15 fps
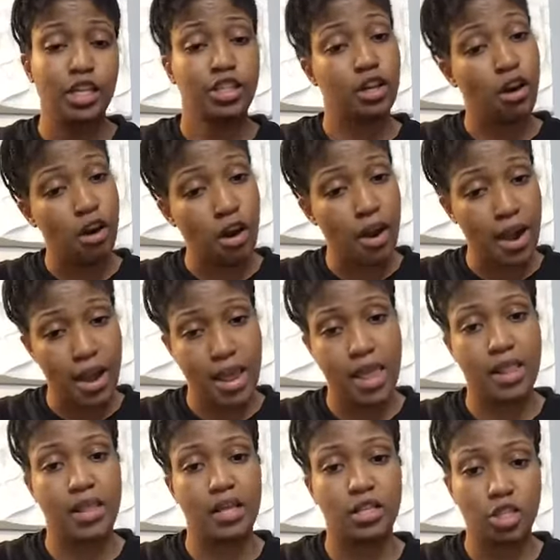to harden it
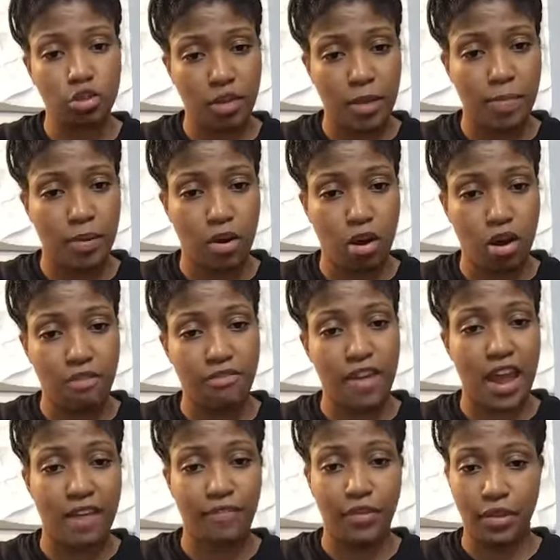and then scrape it off
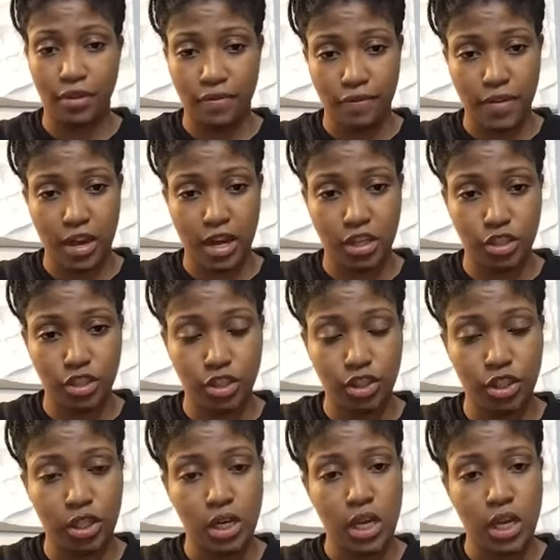after you finish.